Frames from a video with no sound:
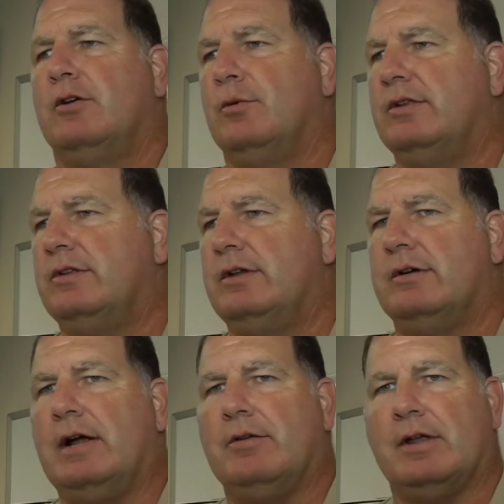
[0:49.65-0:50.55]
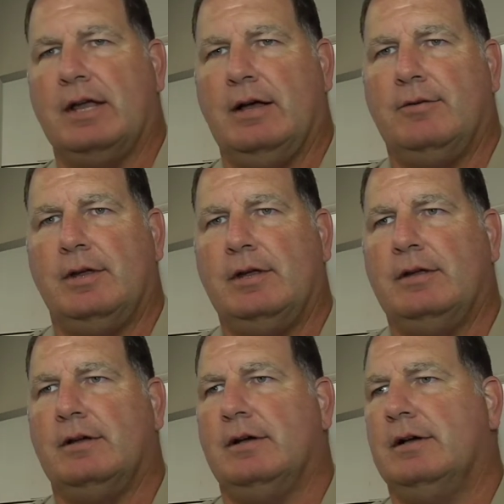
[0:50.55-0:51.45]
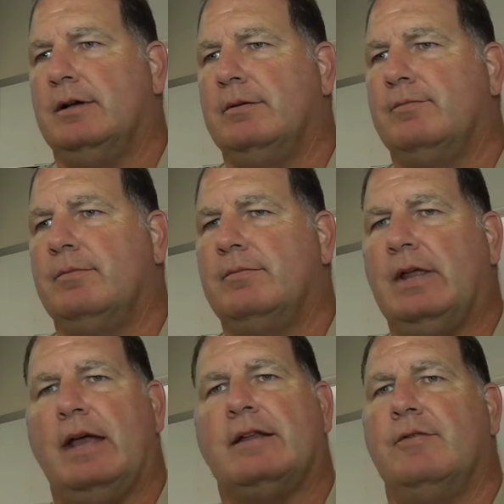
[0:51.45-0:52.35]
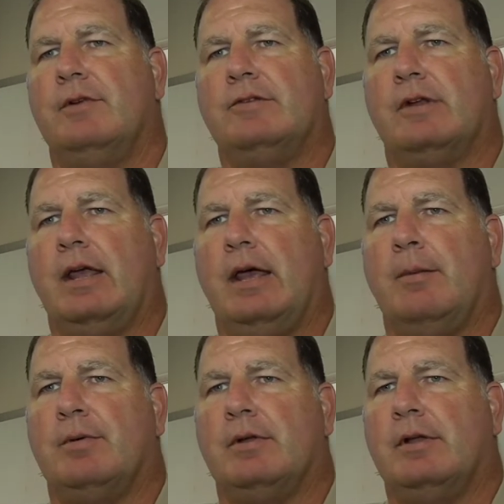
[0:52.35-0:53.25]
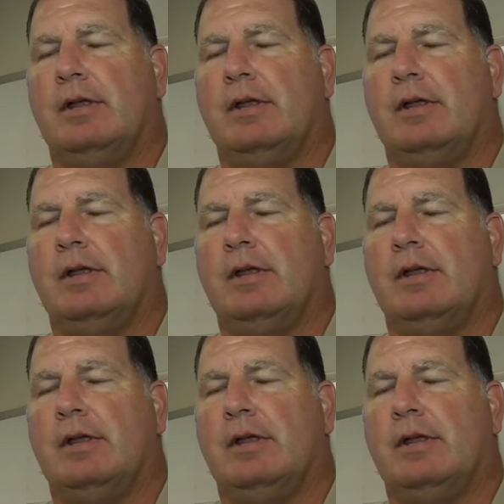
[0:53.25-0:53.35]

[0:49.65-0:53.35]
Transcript: Quincy, or out in the county, activity is going to happen.